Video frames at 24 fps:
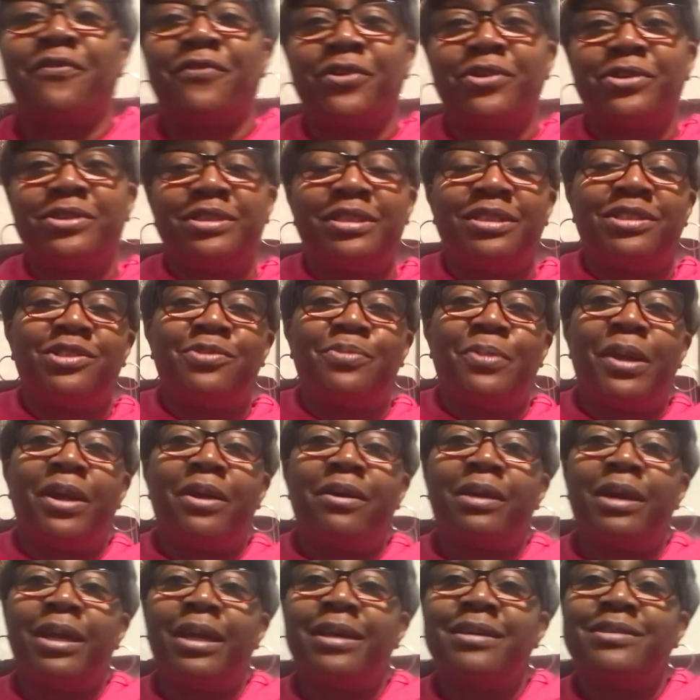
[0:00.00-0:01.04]
first
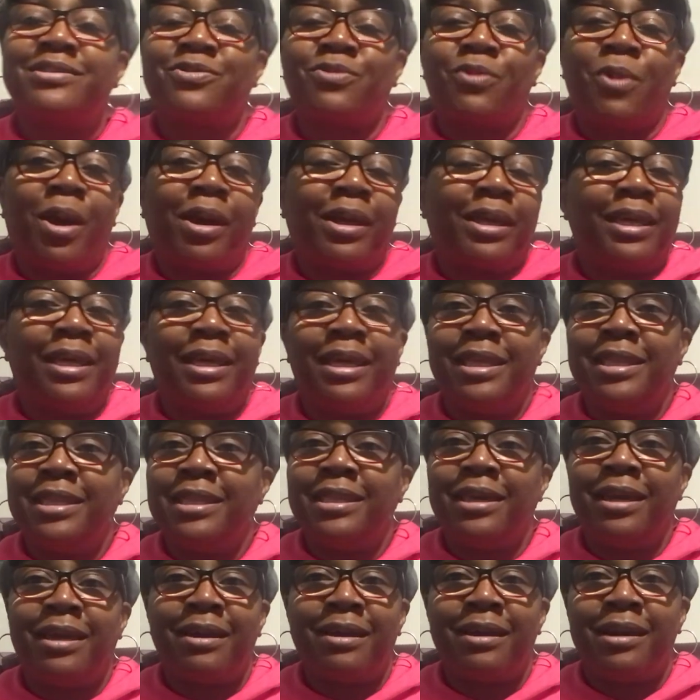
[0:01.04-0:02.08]
experience walking in
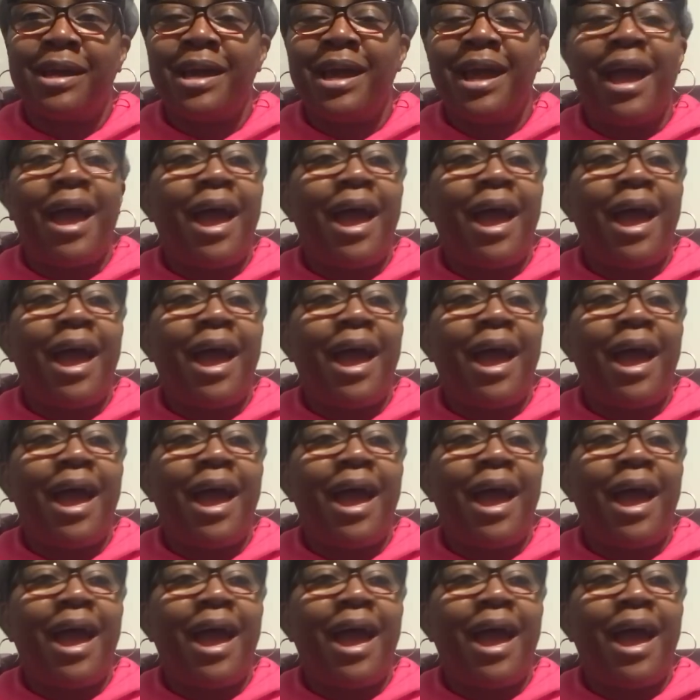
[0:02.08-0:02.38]
there.